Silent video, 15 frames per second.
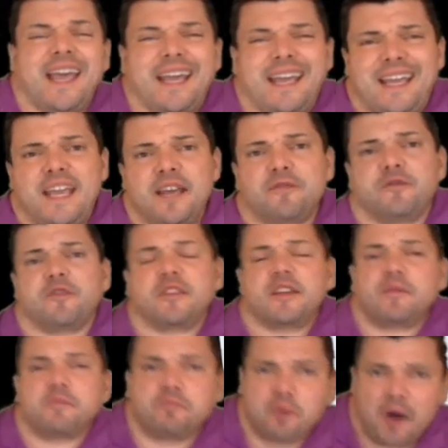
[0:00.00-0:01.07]
If
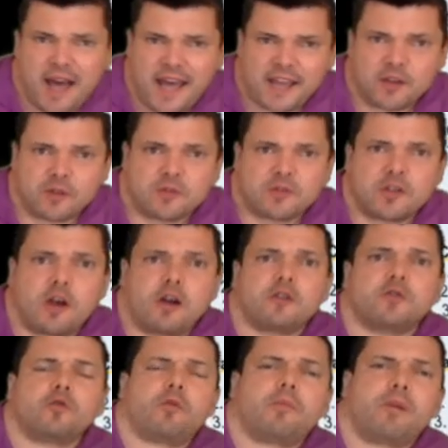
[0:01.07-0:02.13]
the bile
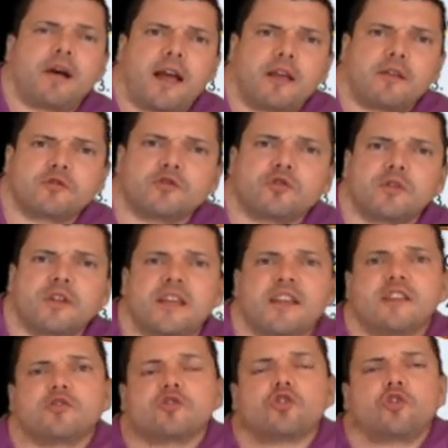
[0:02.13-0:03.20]
duct or bile tree
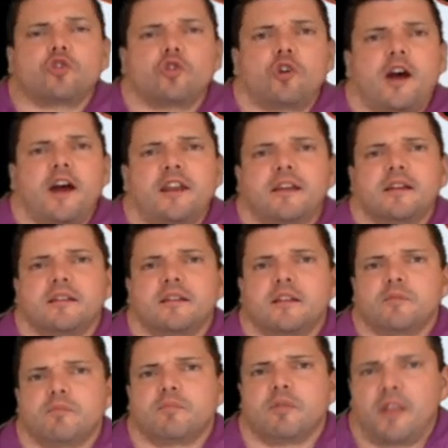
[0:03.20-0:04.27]
is
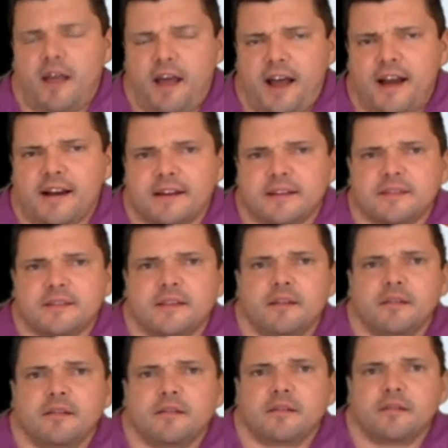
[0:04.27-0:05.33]
chronically blocked,
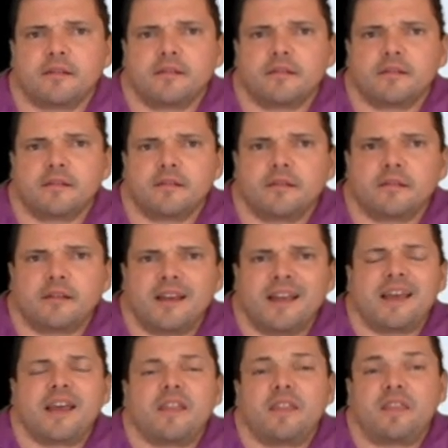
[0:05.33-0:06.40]

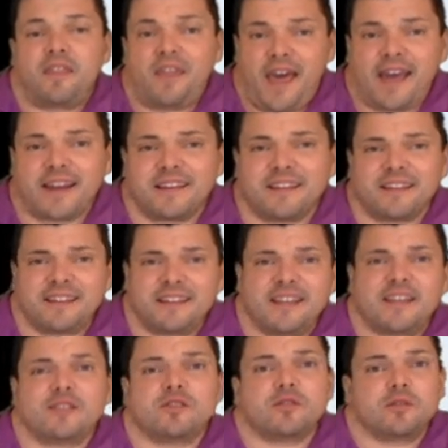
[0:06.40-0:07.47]
that can
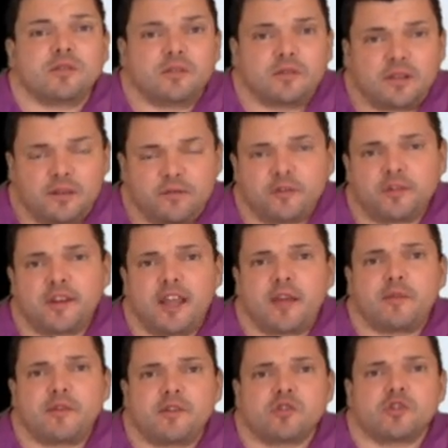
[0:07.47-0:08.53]
lead to liver
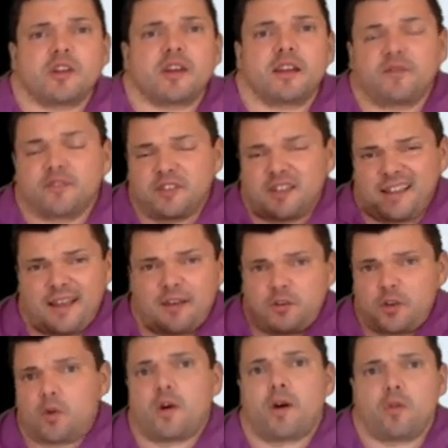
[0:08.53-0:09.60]
damage, and if it's allowed to
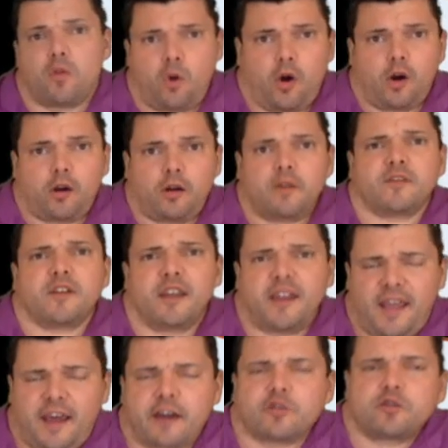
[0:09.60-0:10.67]
go on long enough, can
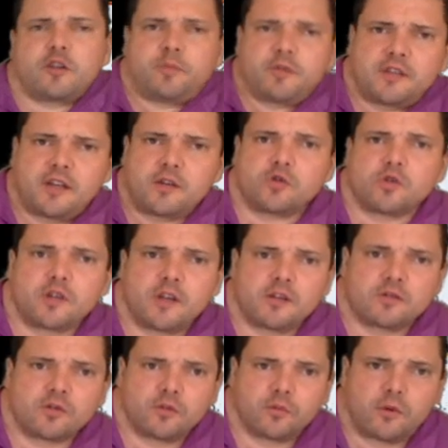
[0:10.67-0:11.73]
actually potentiate
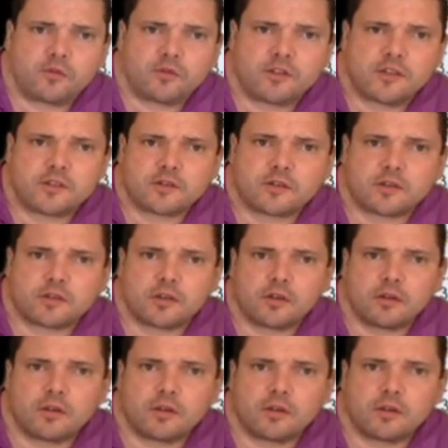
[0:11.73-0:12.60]
cirrhosis.